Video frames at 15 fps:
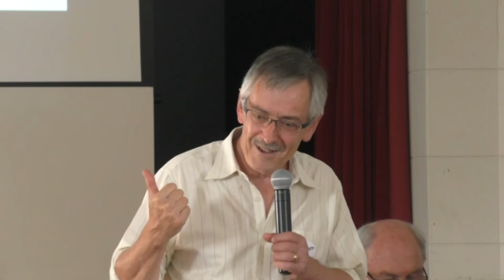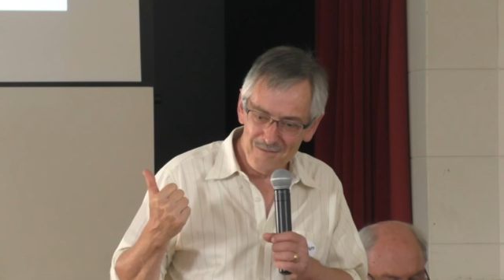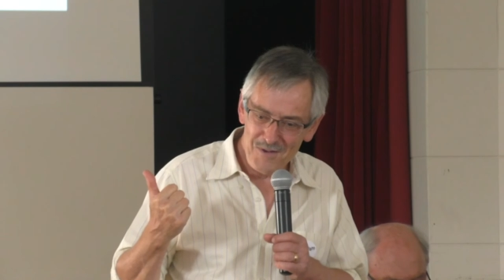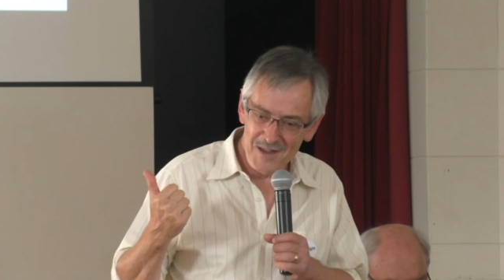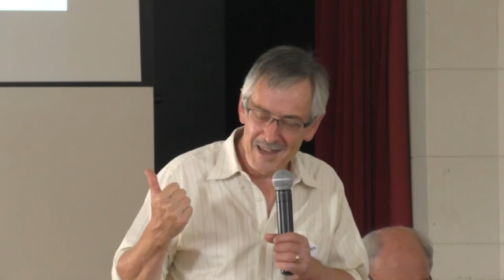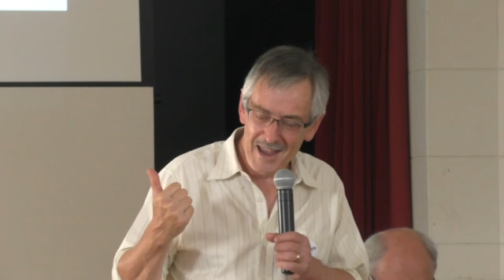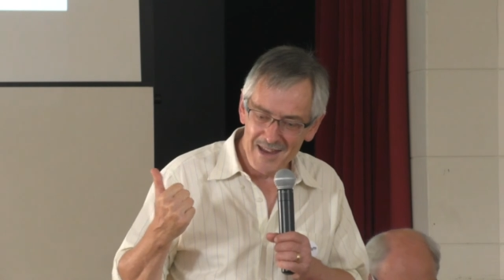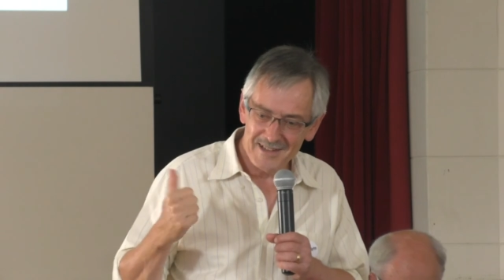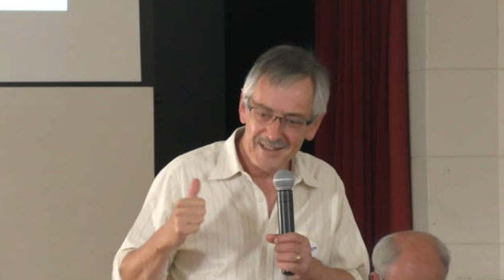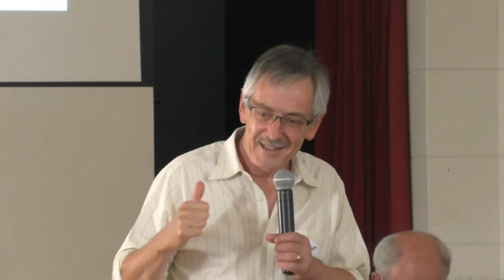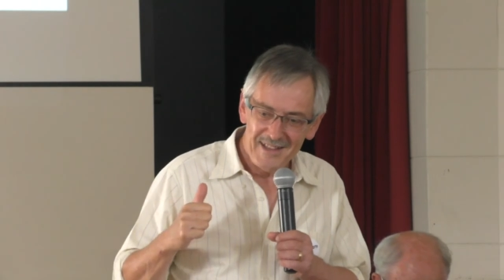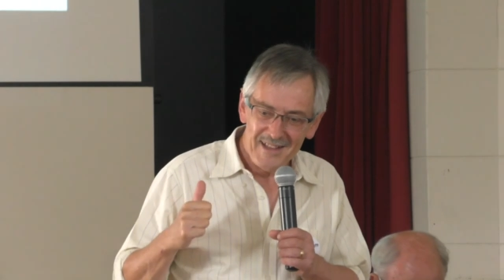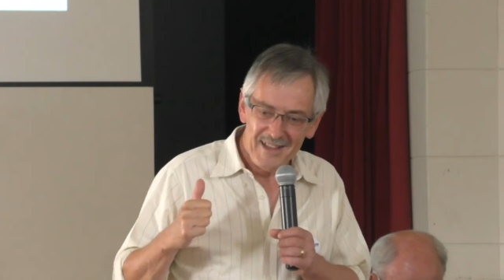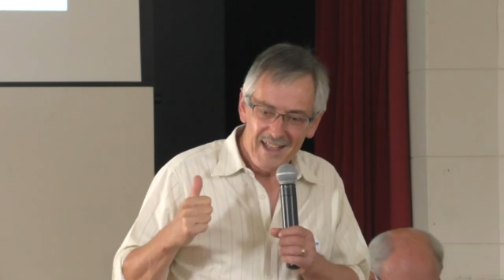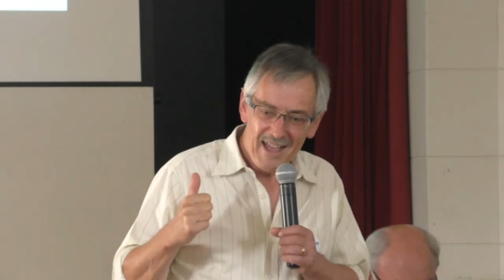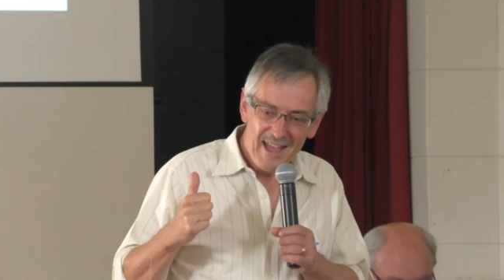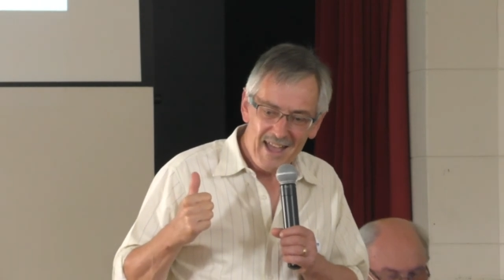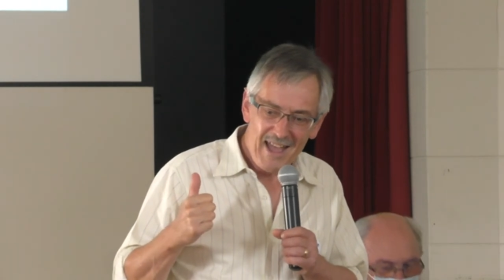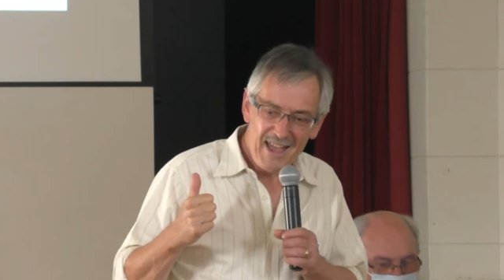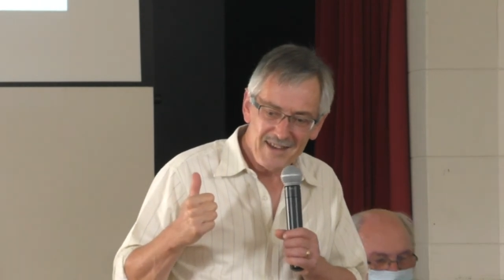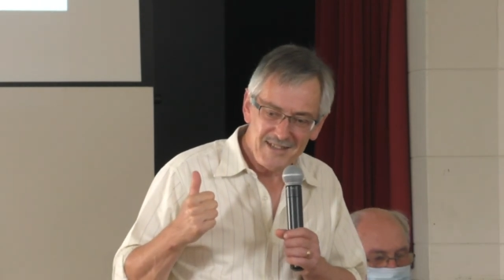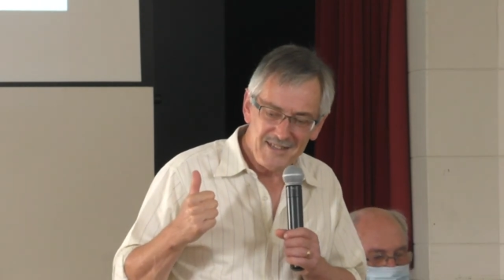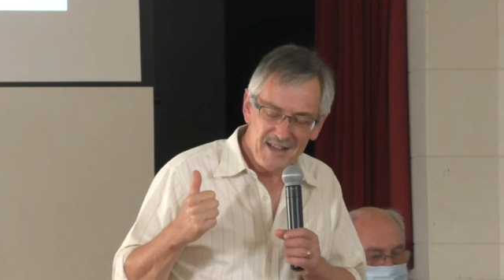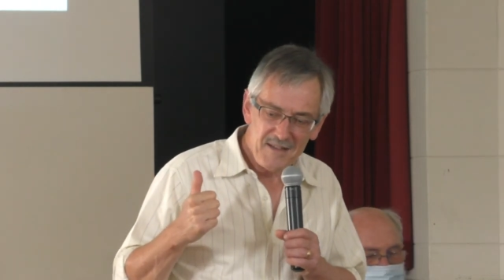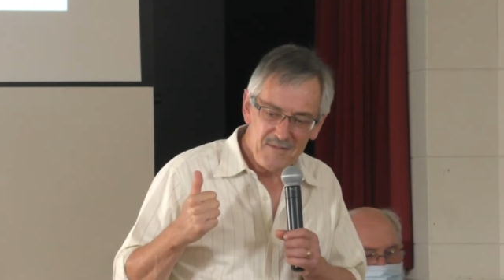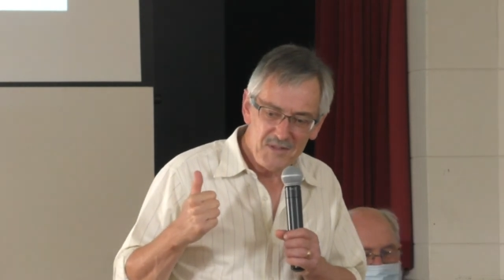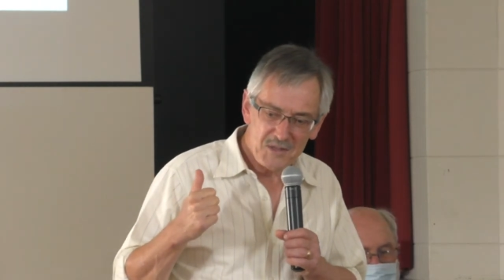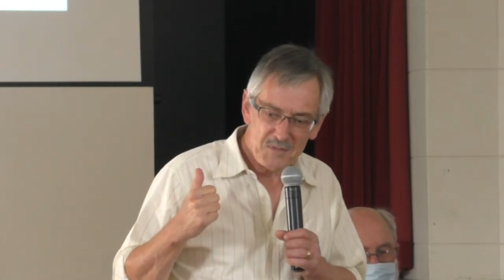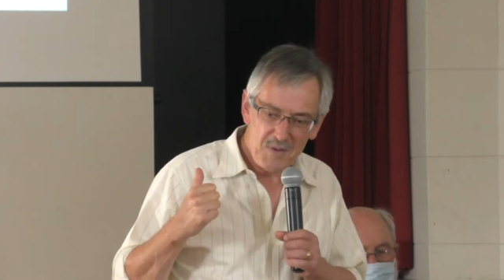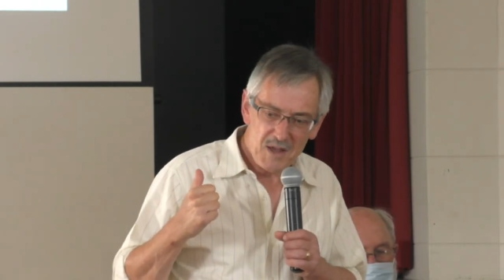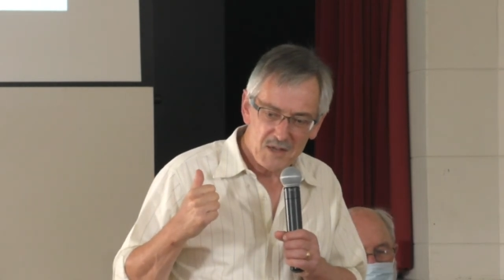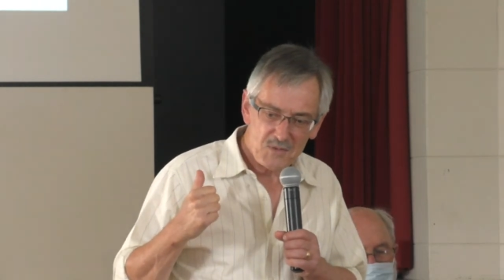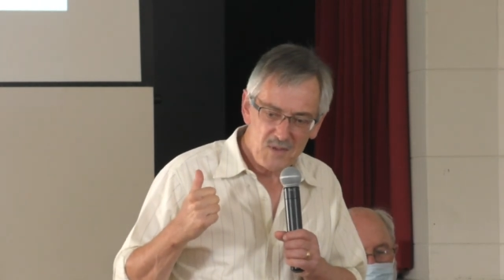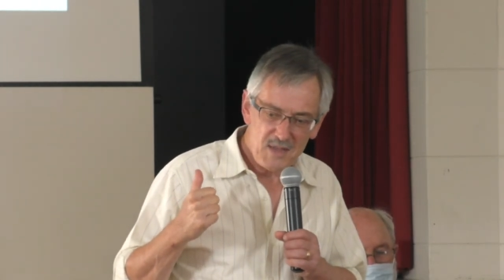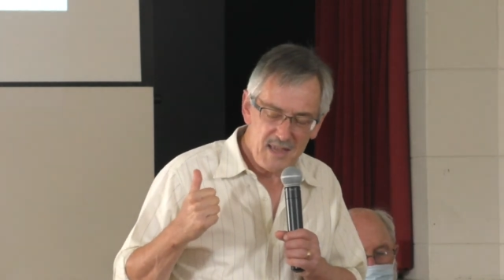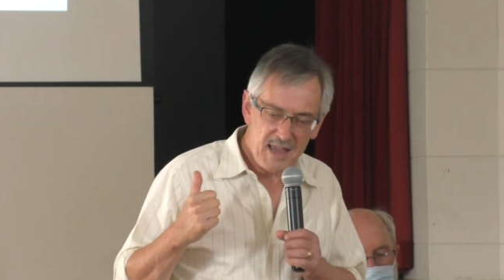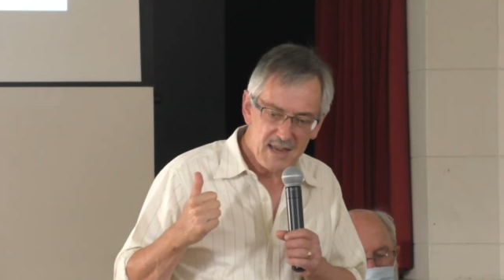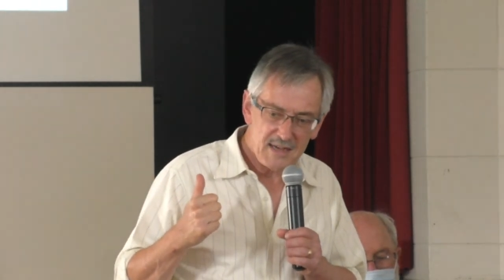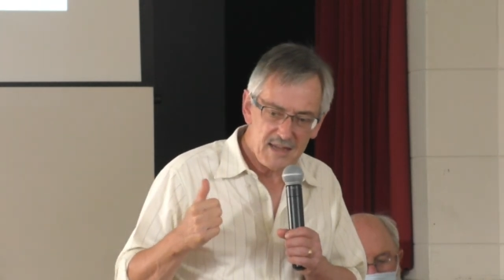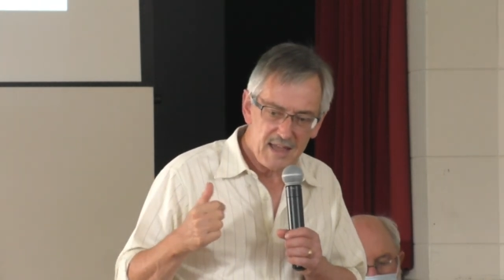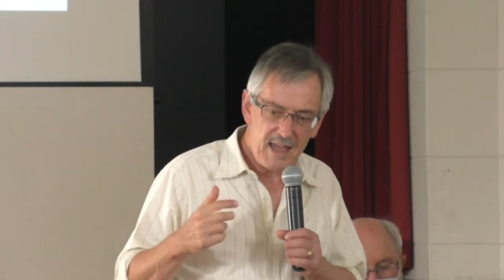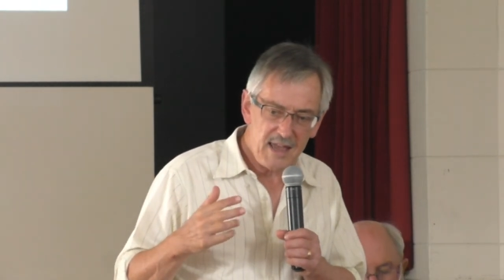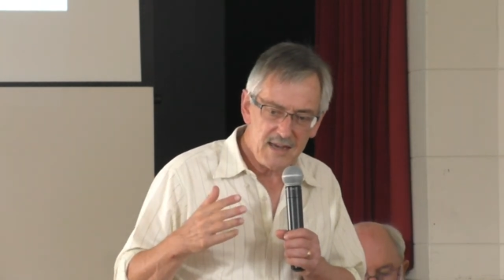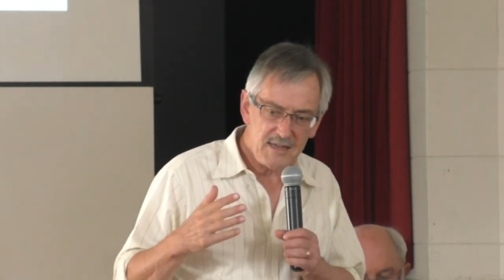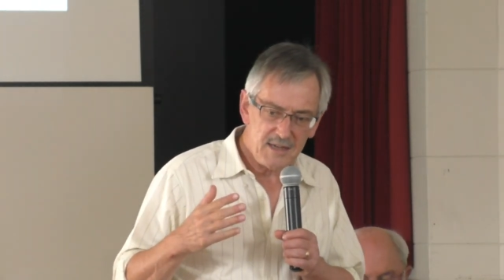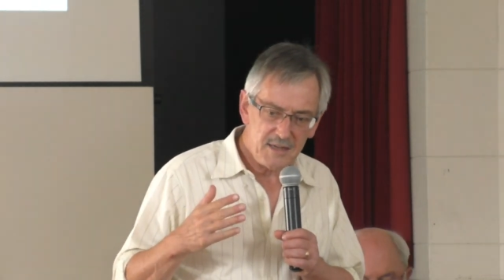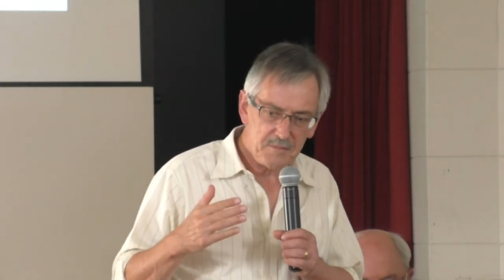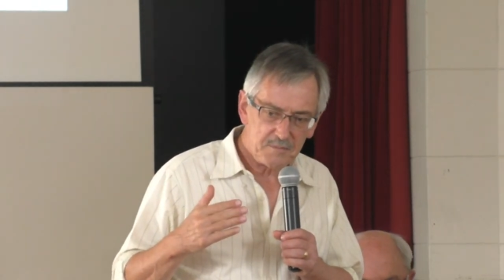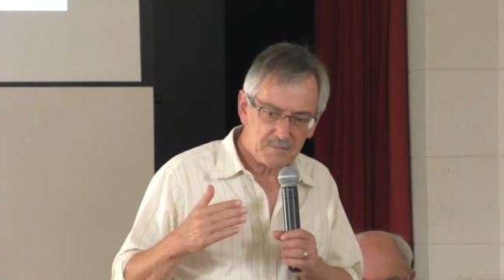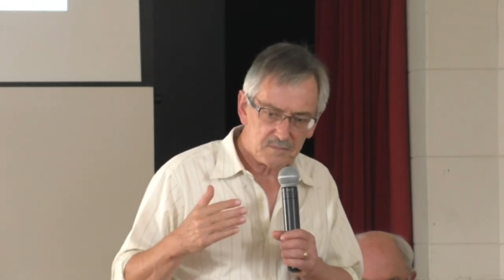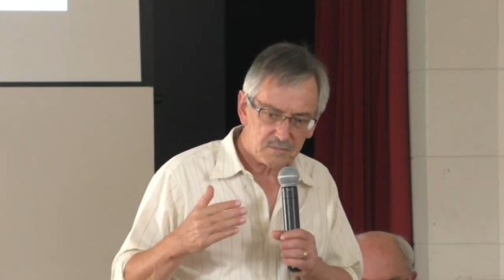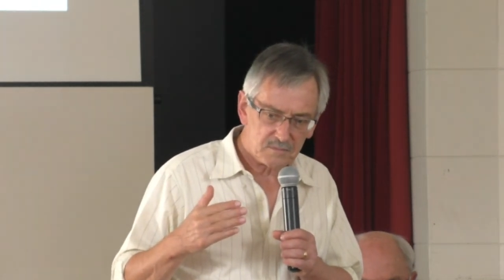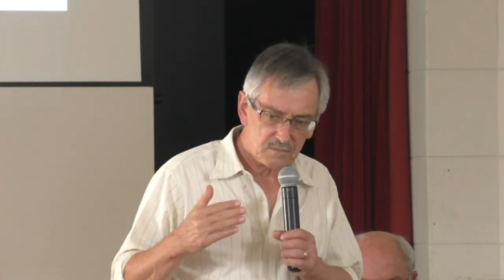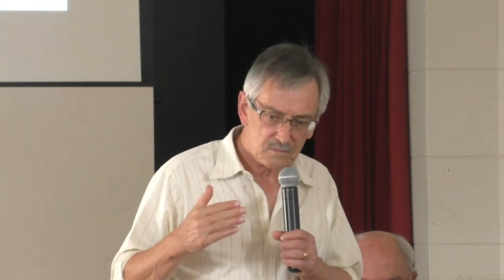weekend, and this past weekend. And